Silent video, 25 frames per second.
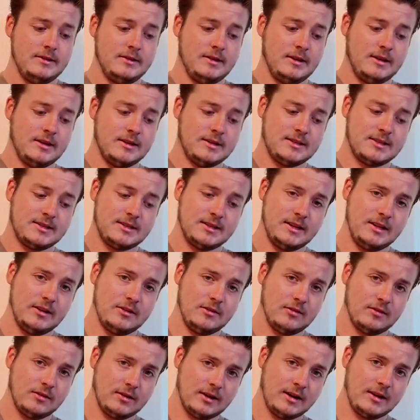is, you
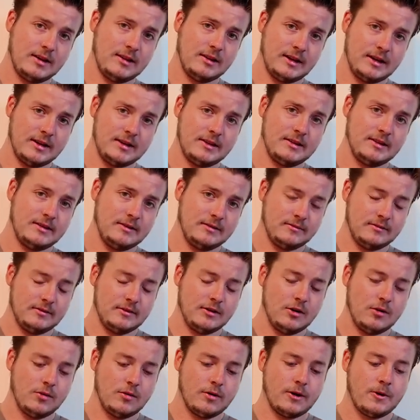know, kind of like
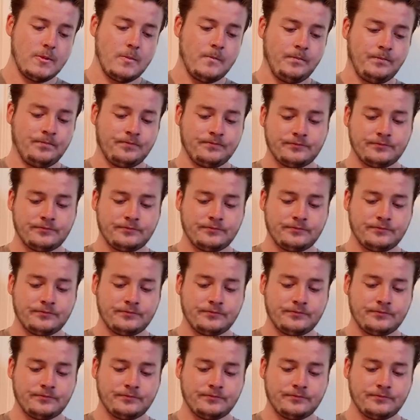lower.